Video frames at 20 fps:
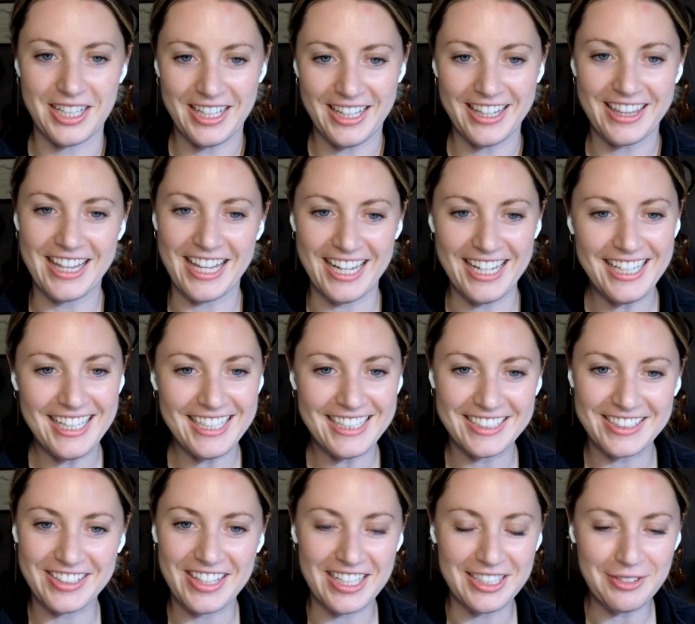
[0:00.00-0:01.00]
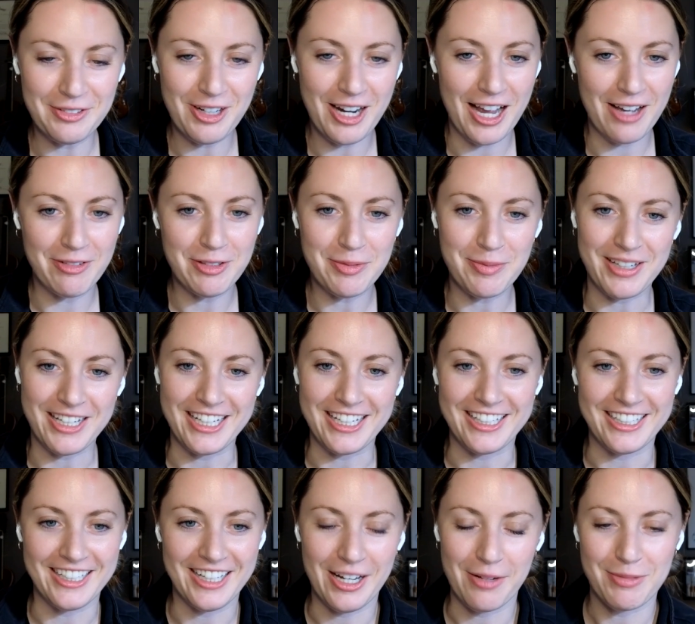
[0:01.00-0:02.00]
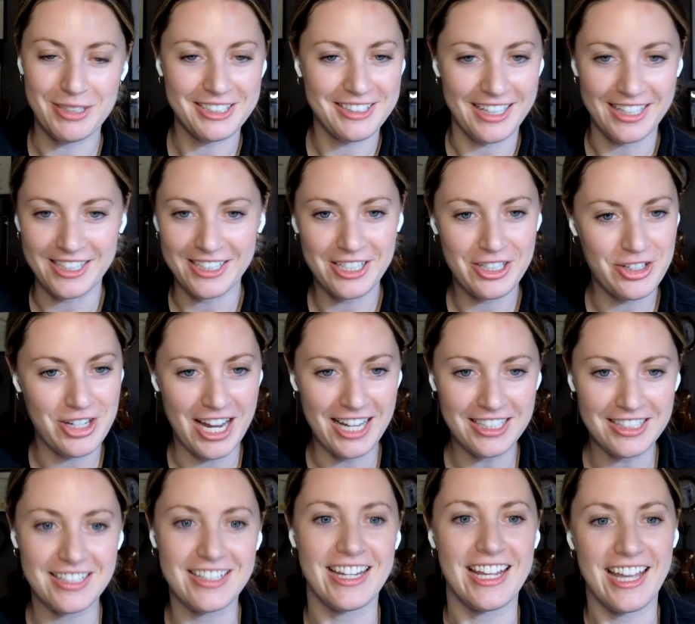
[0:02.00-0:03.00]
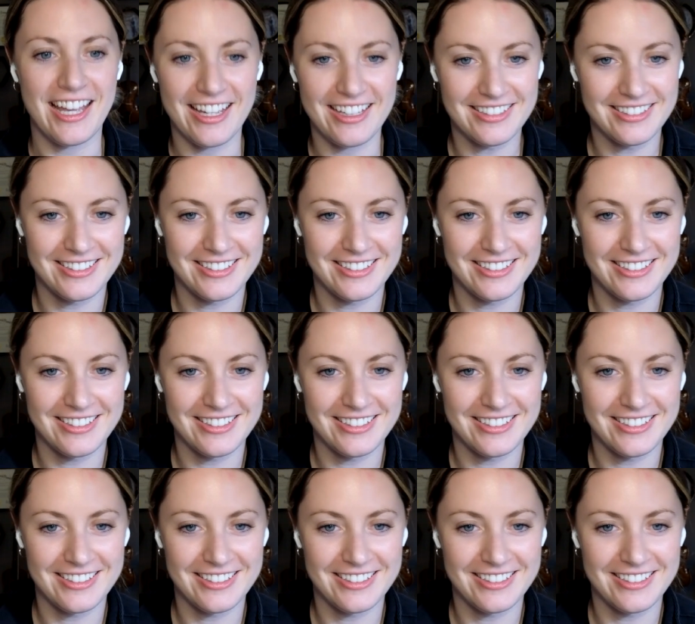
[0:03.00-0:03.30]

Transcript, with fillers: Thanks. Thanks for having me. I'm excited to chat today.